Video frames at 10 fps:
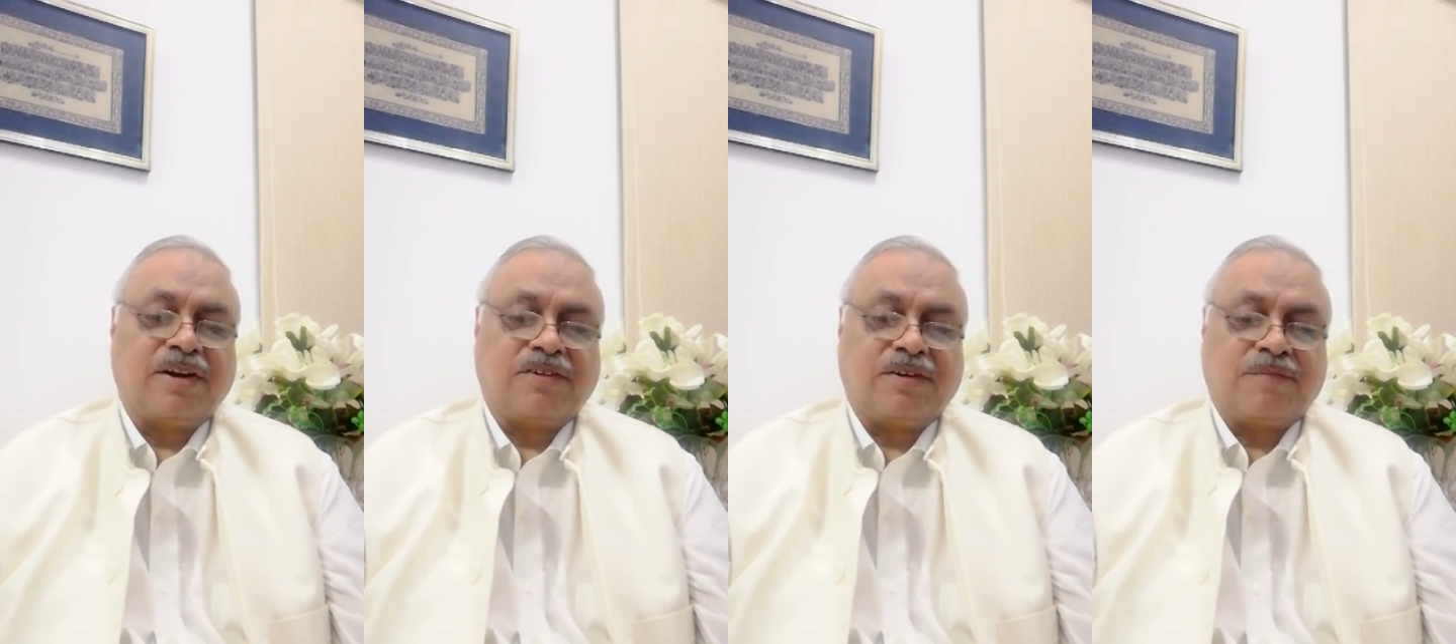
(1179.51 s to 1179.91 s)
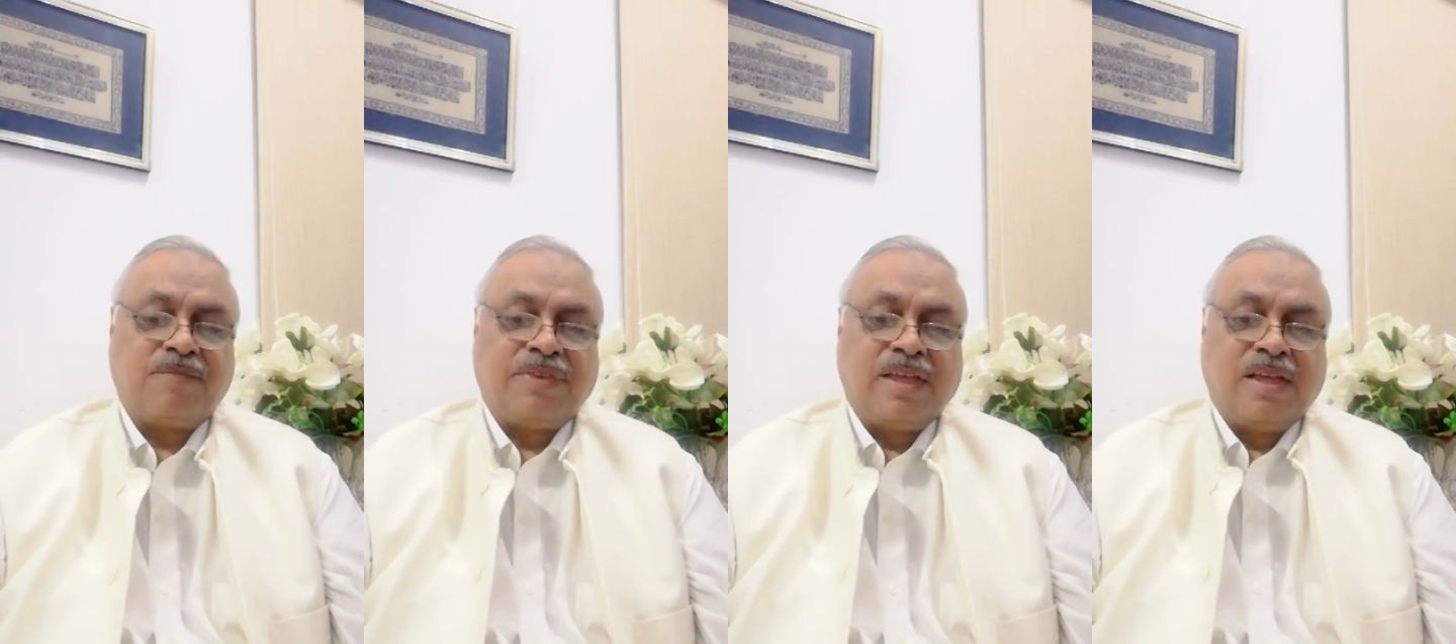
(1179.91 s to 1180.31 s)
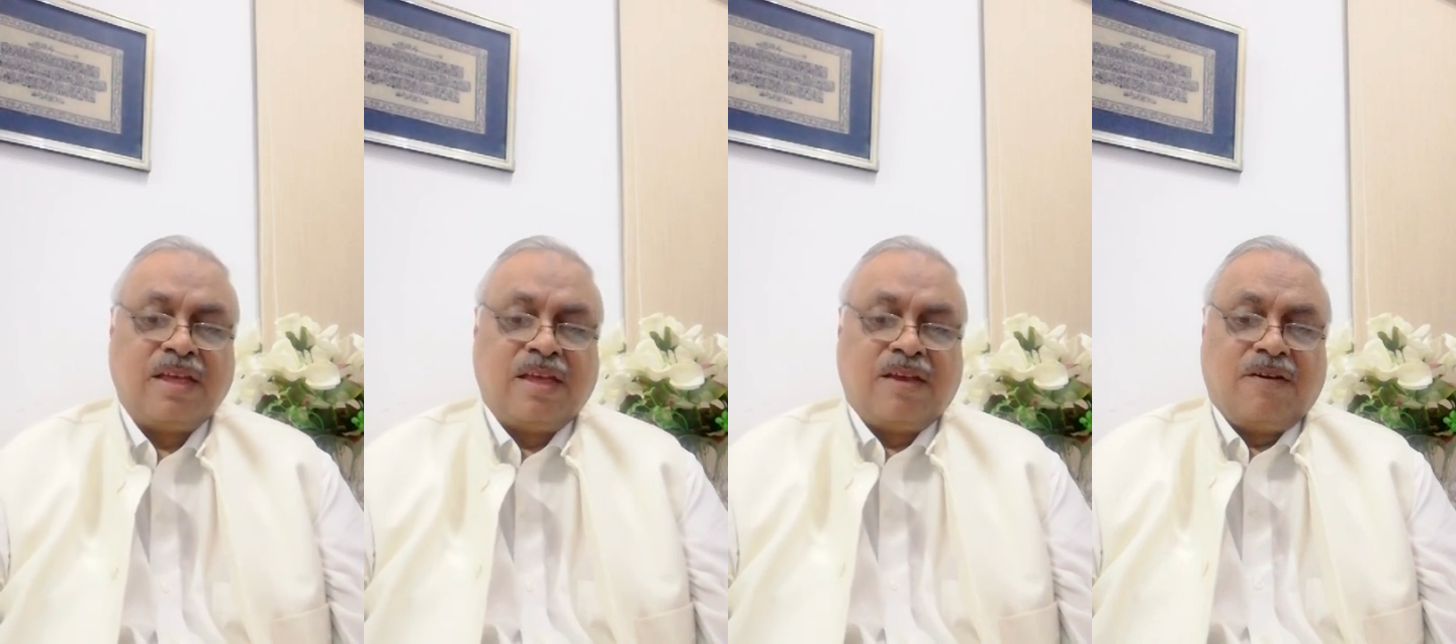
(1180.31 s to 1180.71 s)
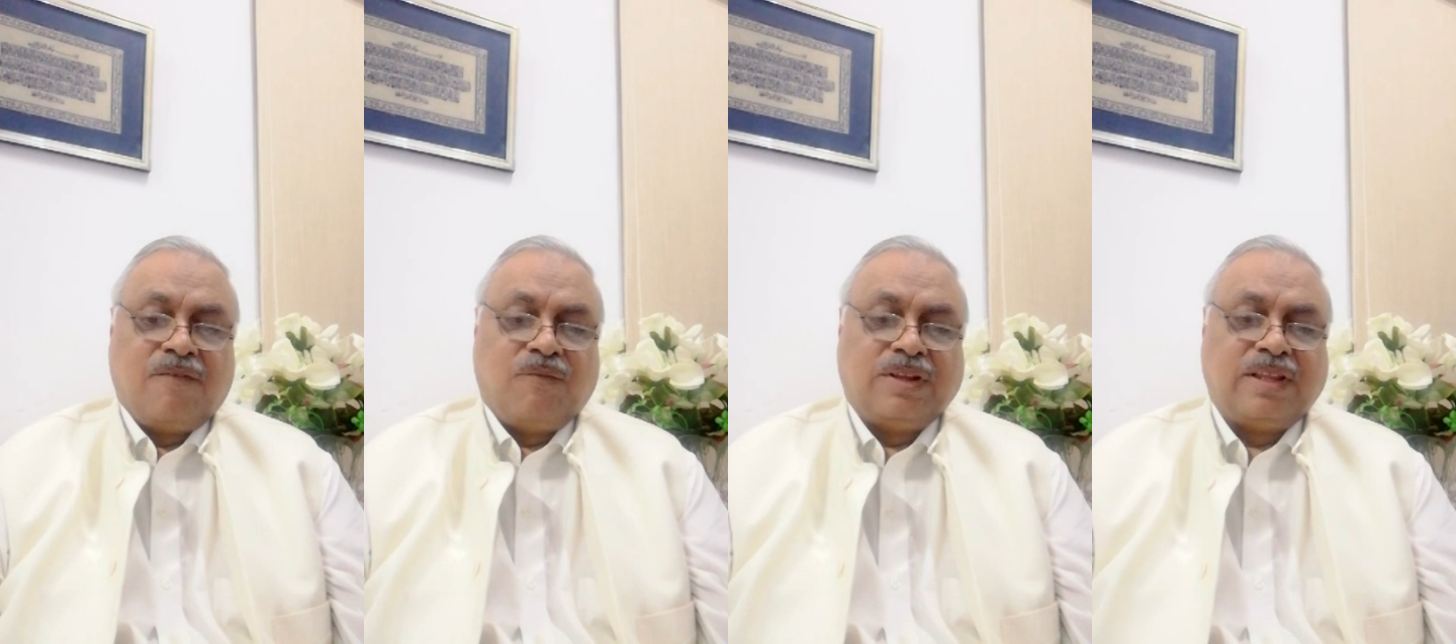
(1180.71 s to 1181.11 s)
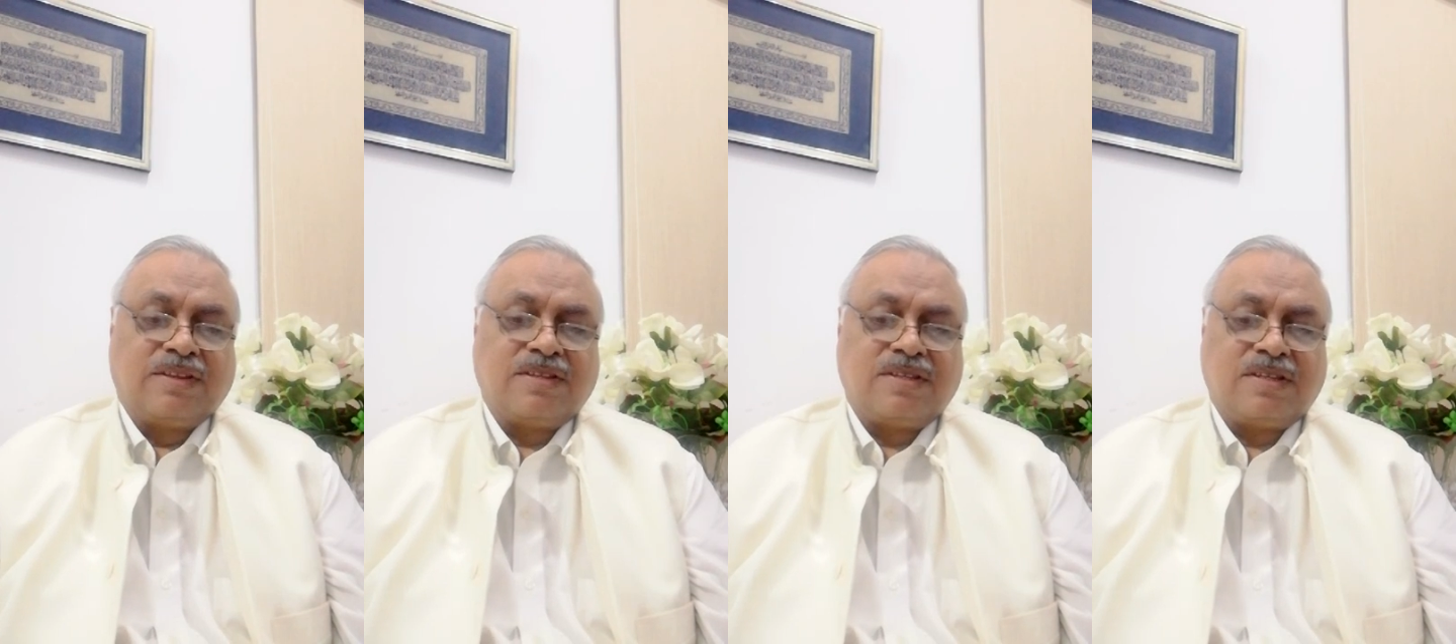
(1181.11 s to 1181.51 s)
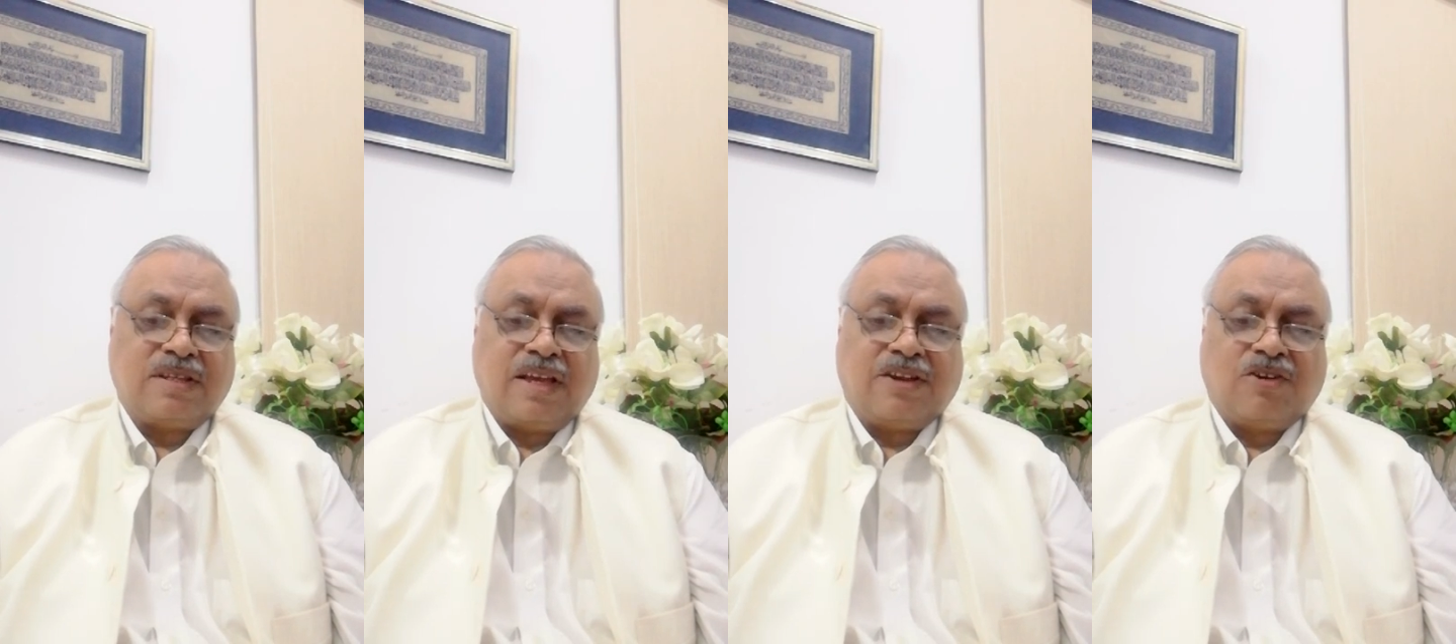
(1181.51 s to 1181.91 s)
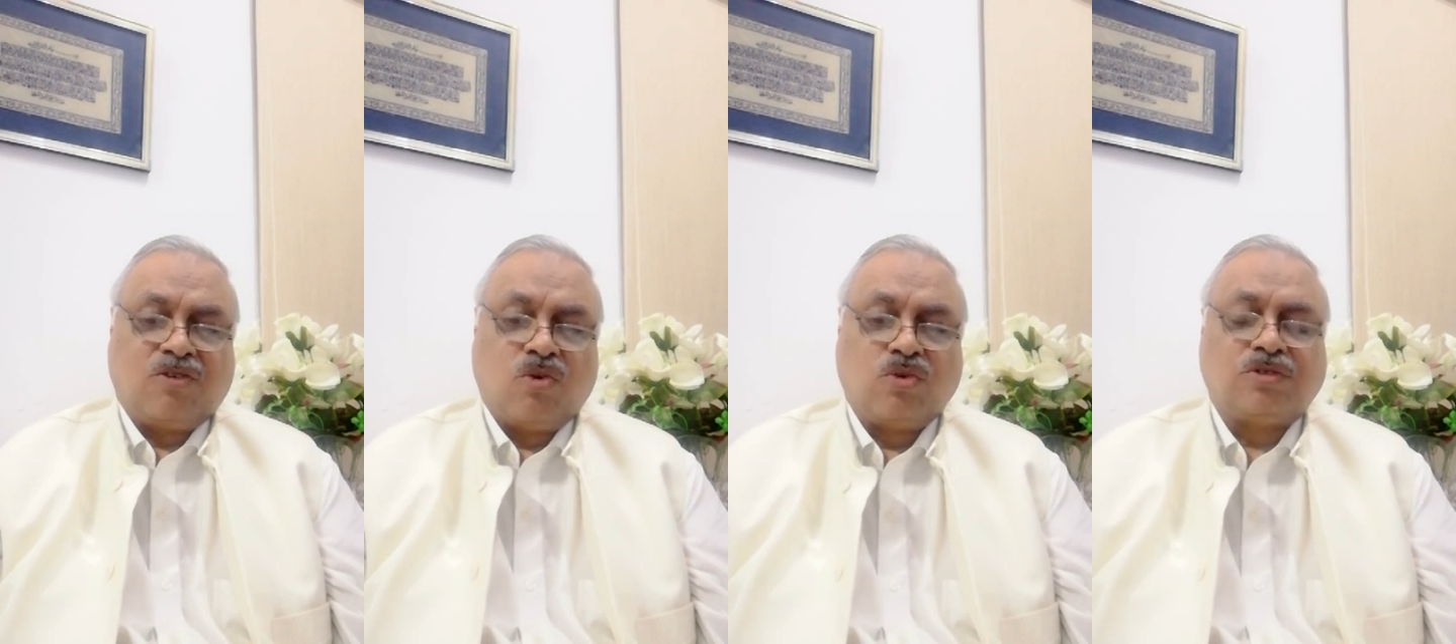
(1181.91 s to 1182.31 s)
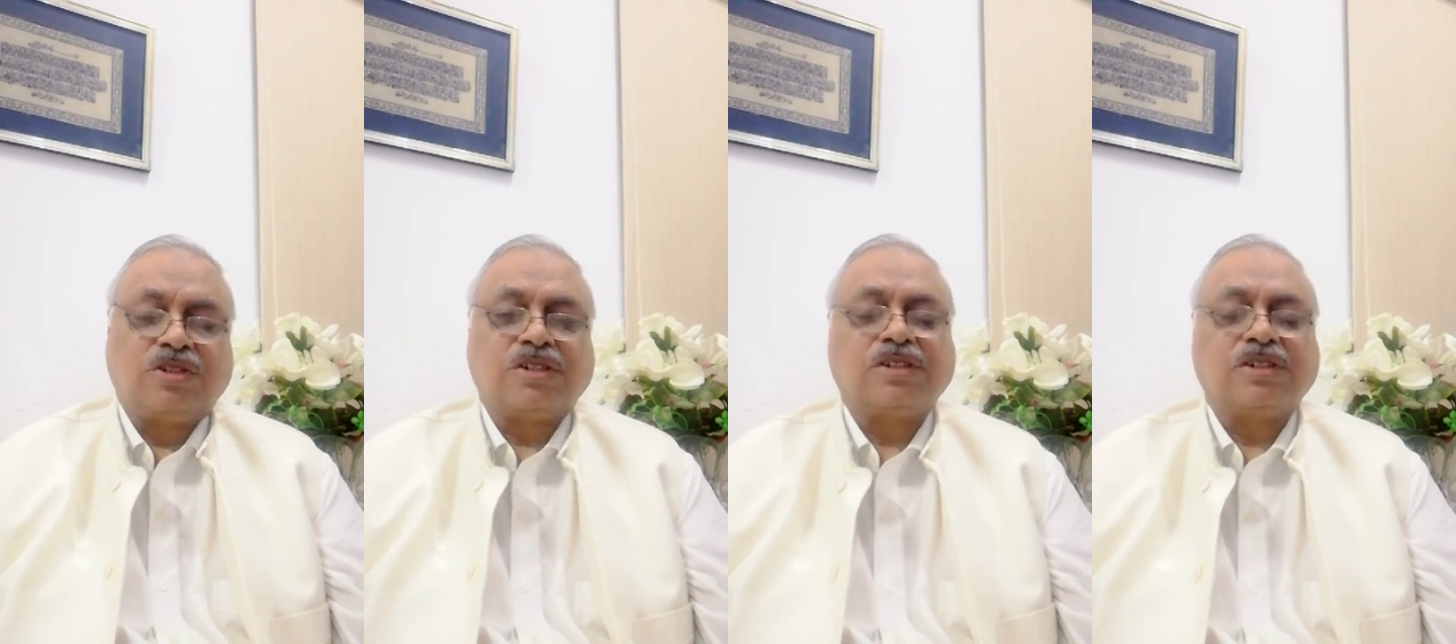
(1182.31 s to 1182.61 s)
decree. With this, I conclude